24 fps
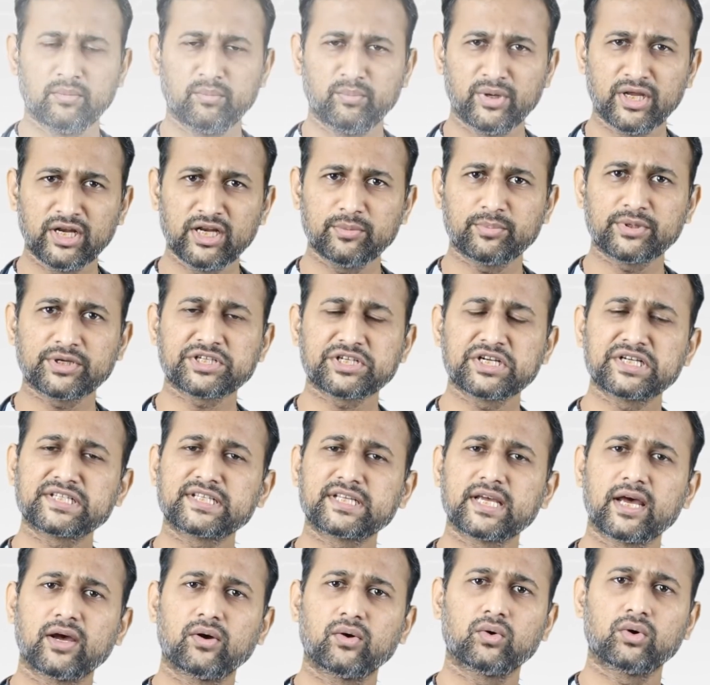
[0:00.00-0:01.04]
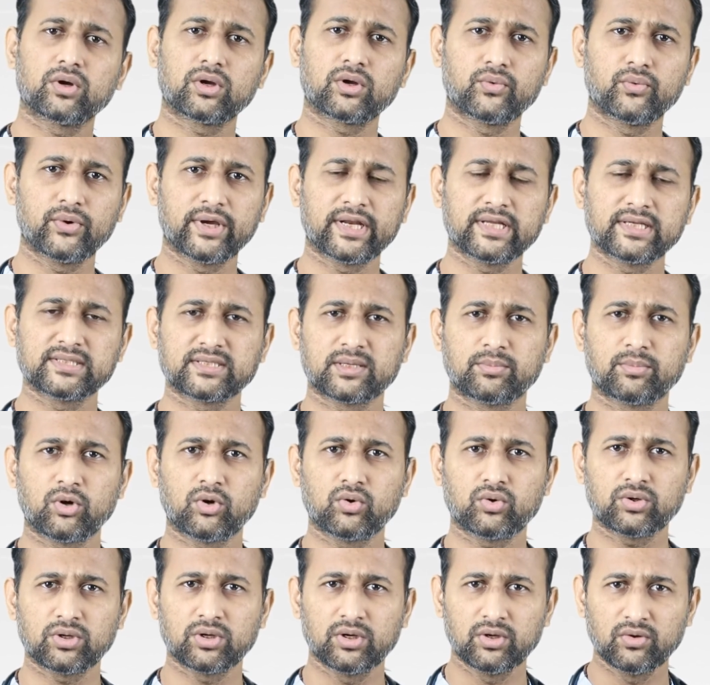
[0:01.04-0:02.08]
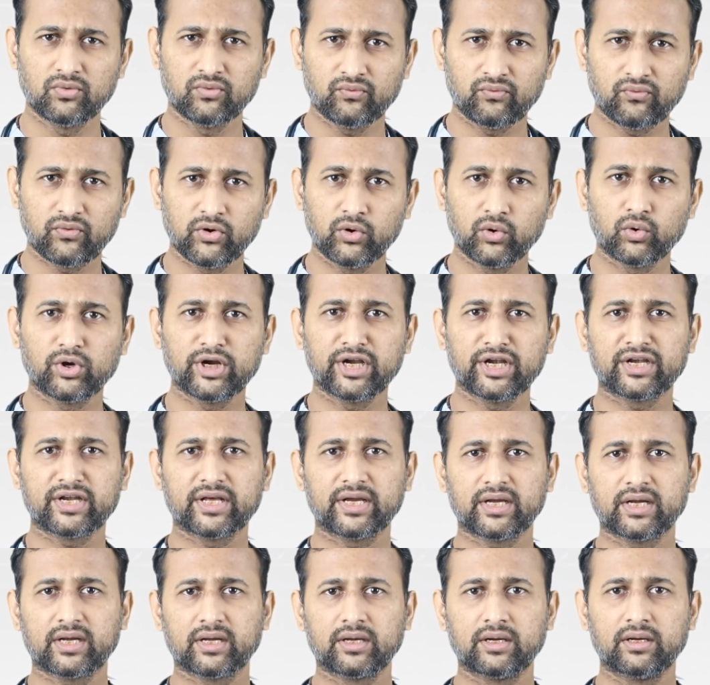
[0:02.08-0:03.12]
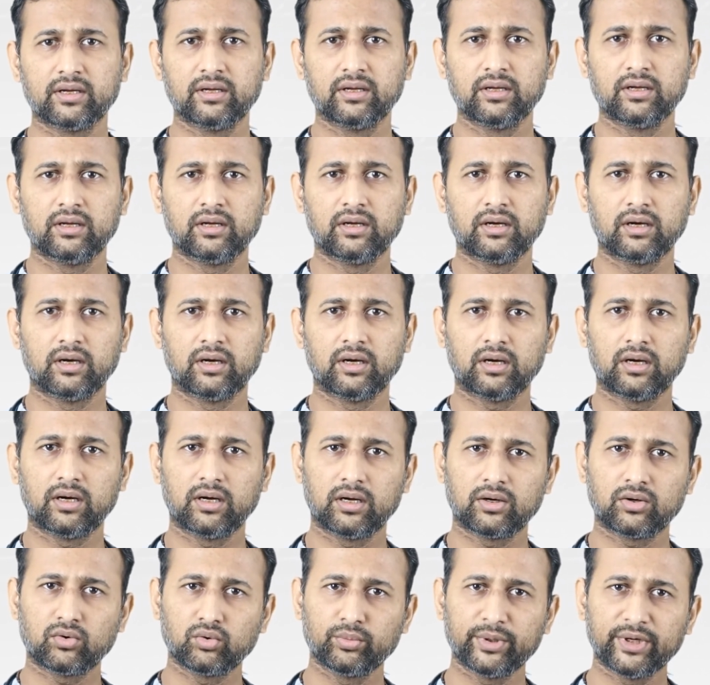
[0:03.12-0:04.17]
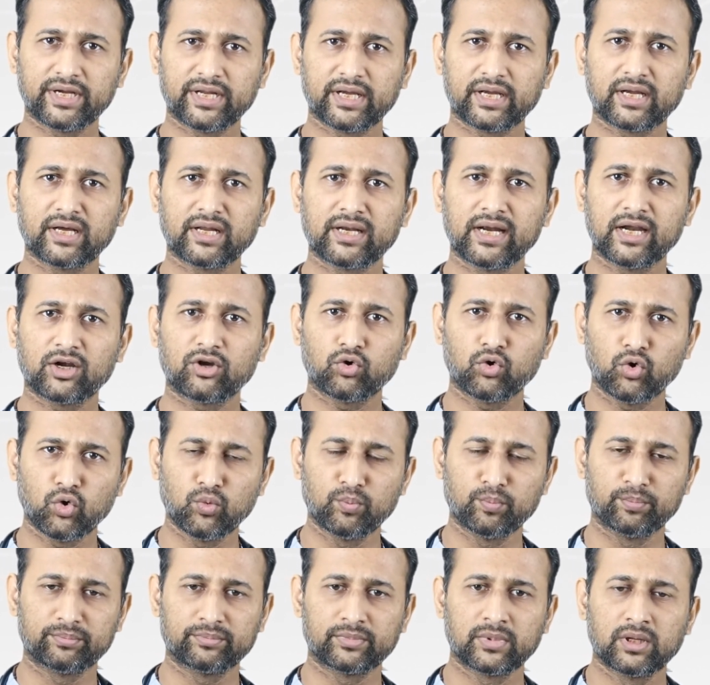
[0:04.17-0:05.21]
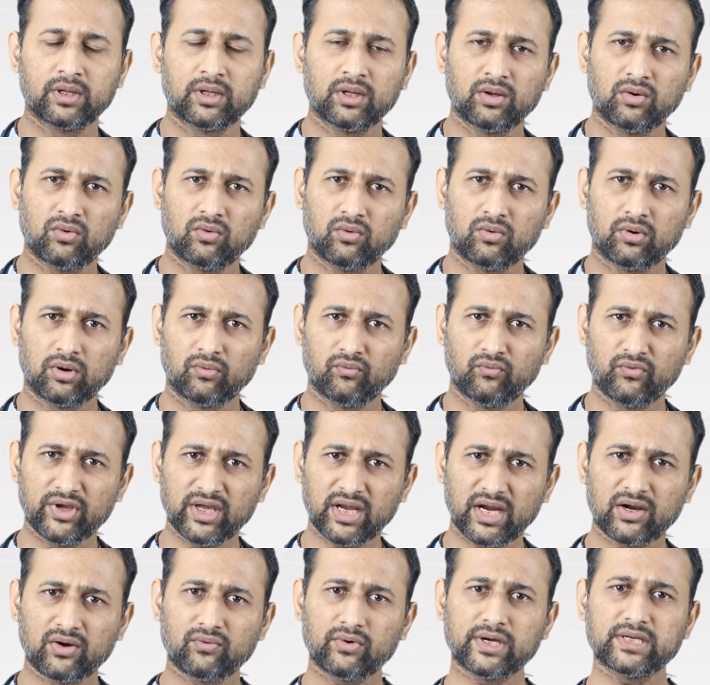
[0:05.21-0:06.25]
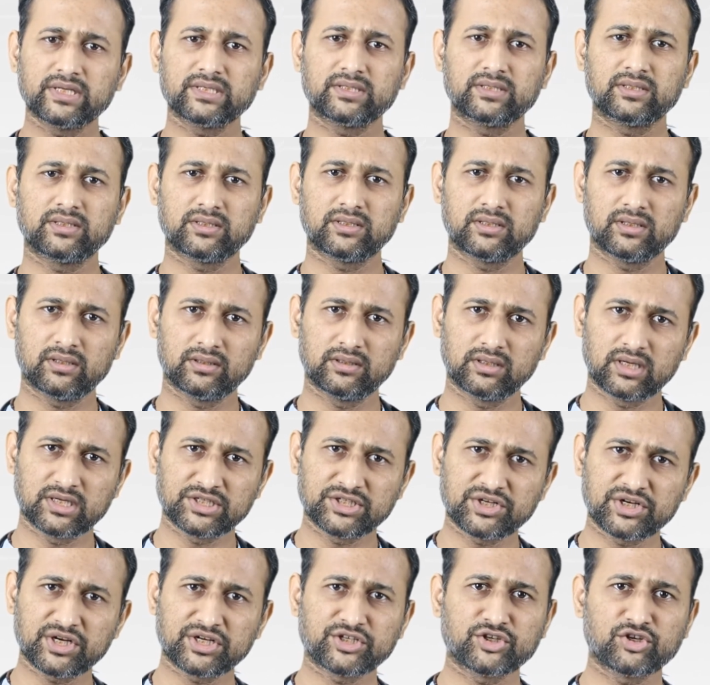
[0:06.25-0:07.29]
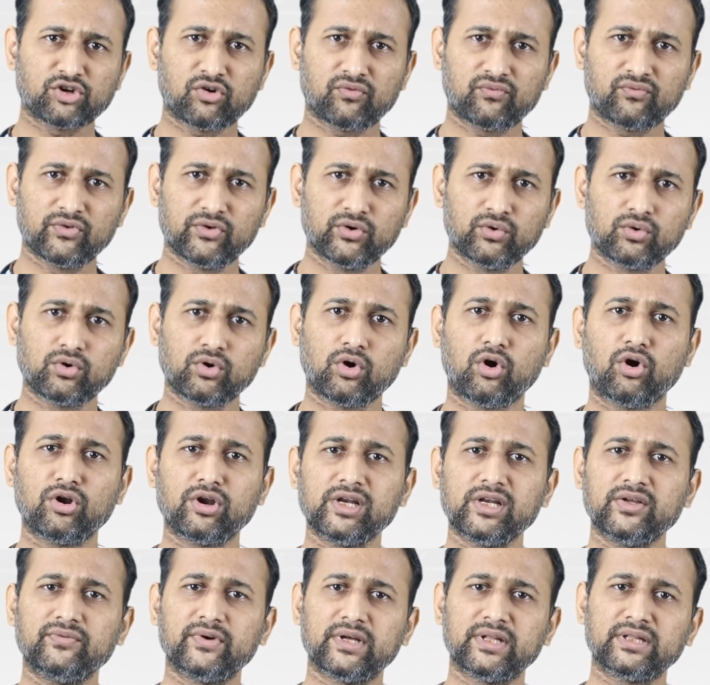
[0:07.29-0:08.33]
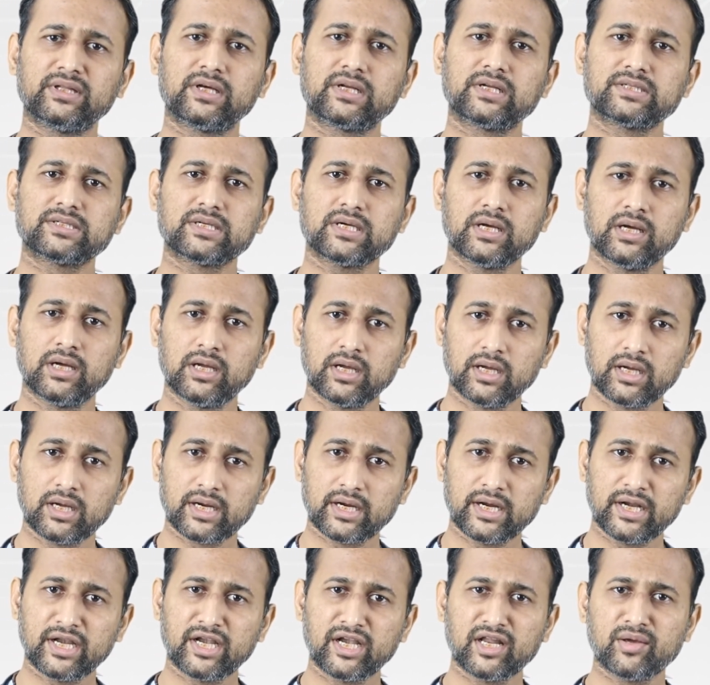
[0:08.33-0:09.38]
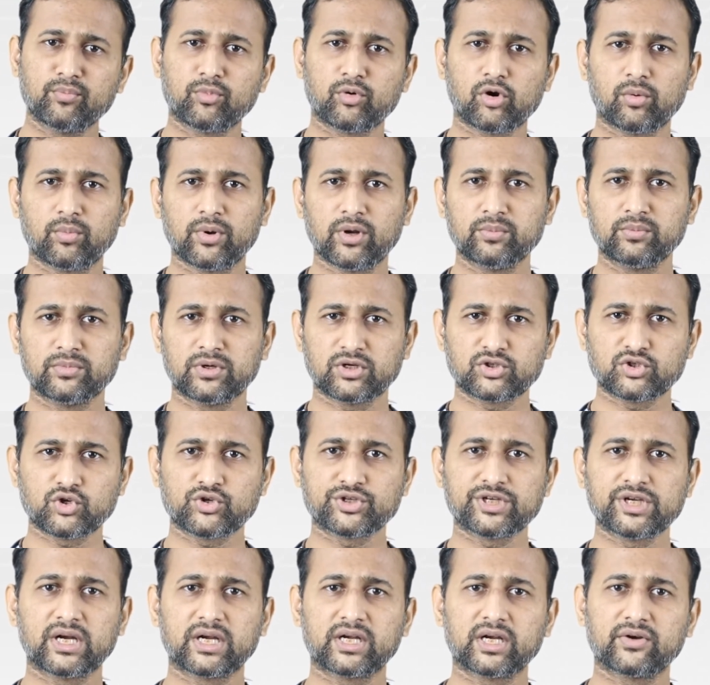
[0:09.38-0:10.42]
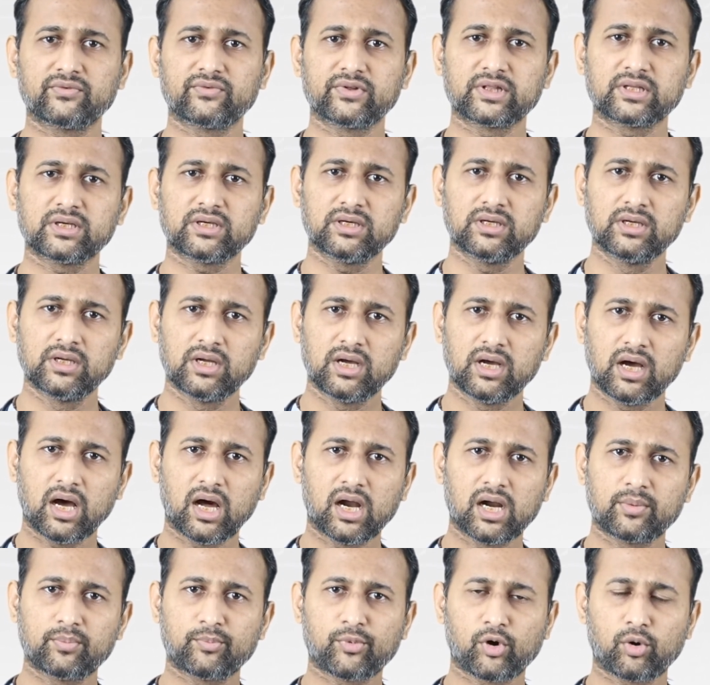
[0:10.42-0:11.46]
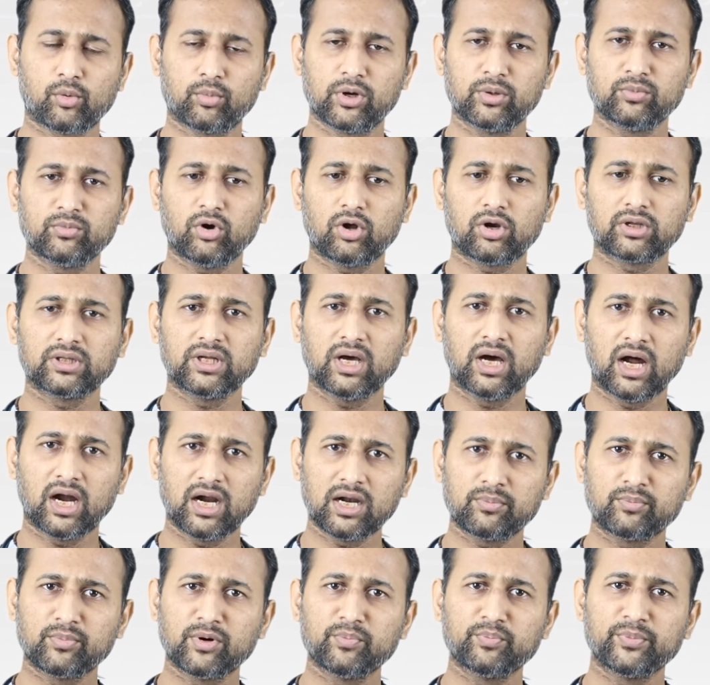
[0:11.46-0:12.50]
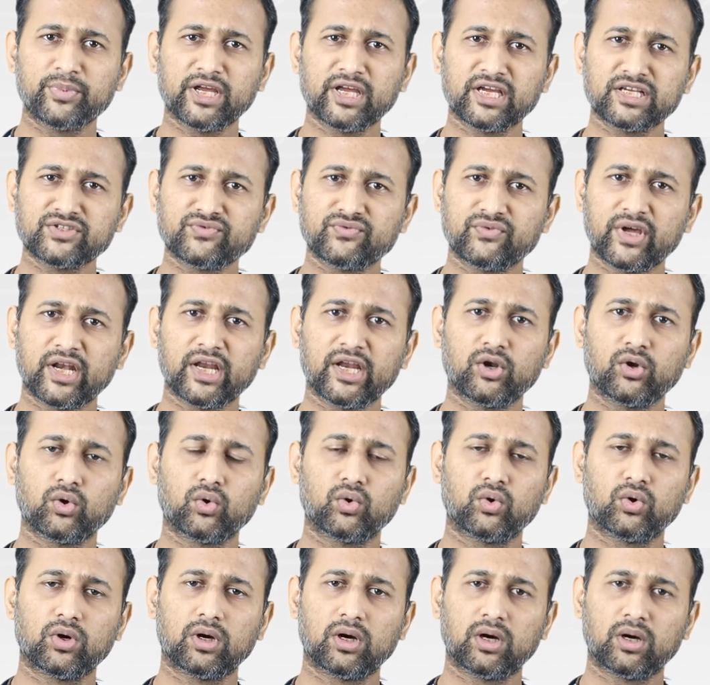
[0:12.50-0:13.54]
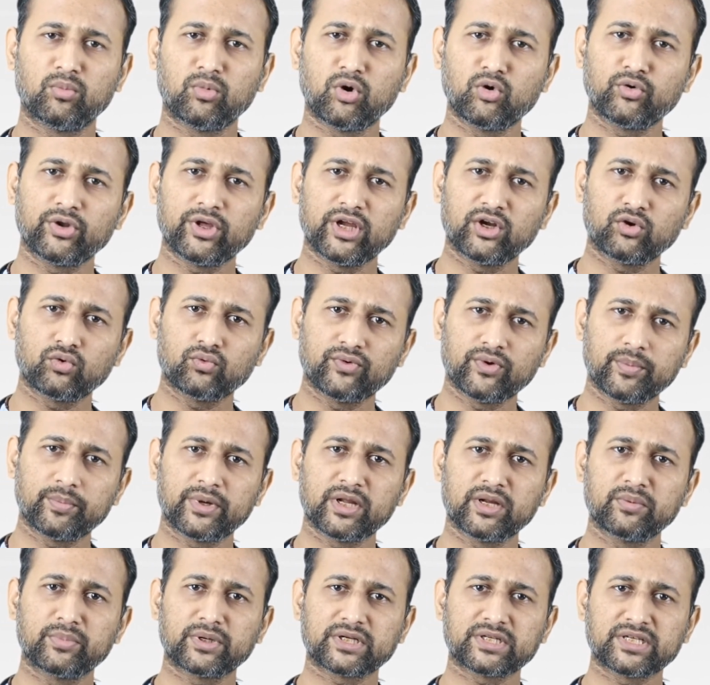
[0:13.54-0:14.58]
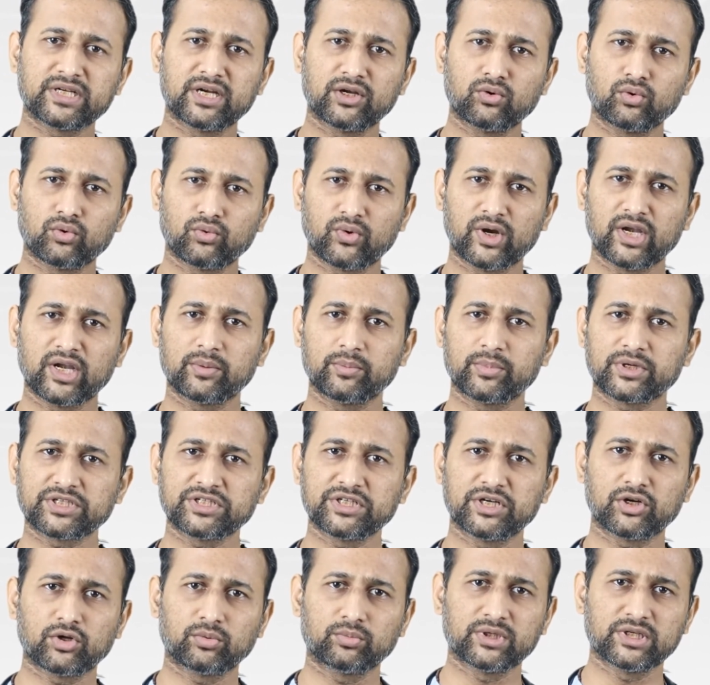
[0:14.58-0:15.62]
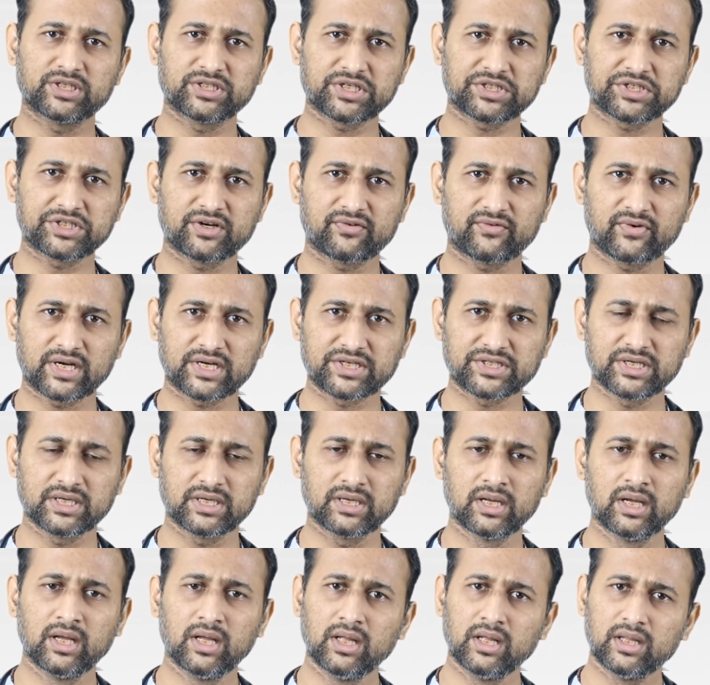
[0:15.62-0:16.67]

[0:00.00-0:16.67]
Many patients have queries about fluid intake to be taken at home. We advise the restriction of fluid only when there is a kidney problem associated with a heart problem or the heart pumping is very low, amounting to 15% to 20% of the ejection fraction.